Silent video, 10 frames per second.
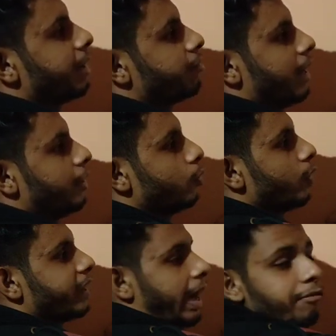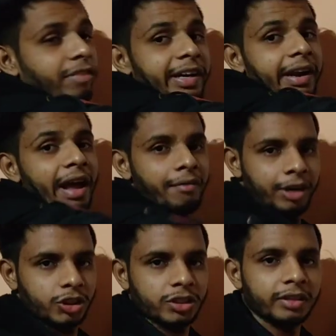limit value, time weighted
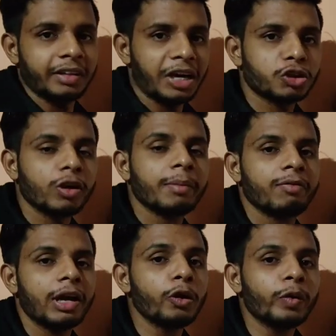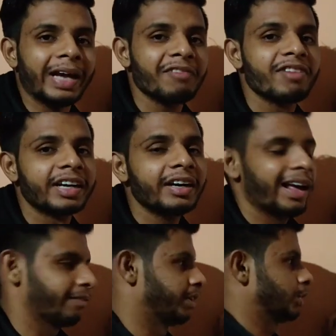average. Threshold limit value, time
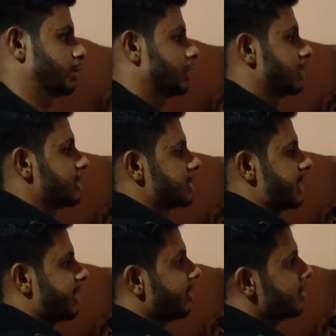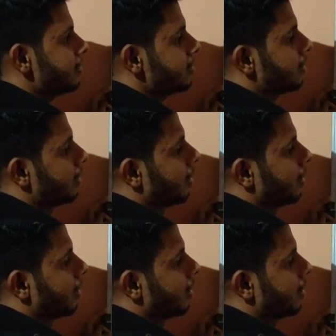weighted average. Second is